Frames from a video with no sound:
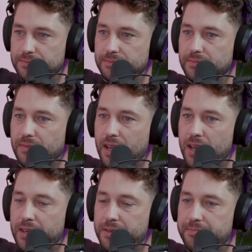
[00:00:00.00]

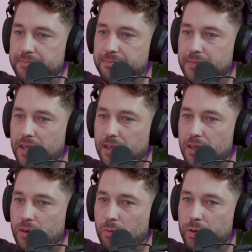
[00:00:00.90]
Mm-hmm.
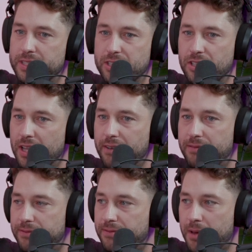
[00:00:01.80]
What did you
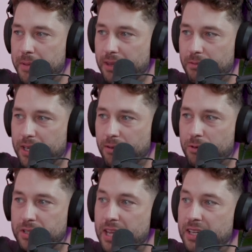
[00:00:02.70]
love about the wedding?
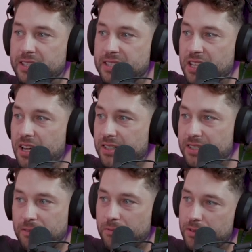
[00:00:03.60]
Any dislikes?
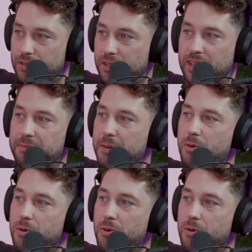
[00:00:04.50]
Like, give me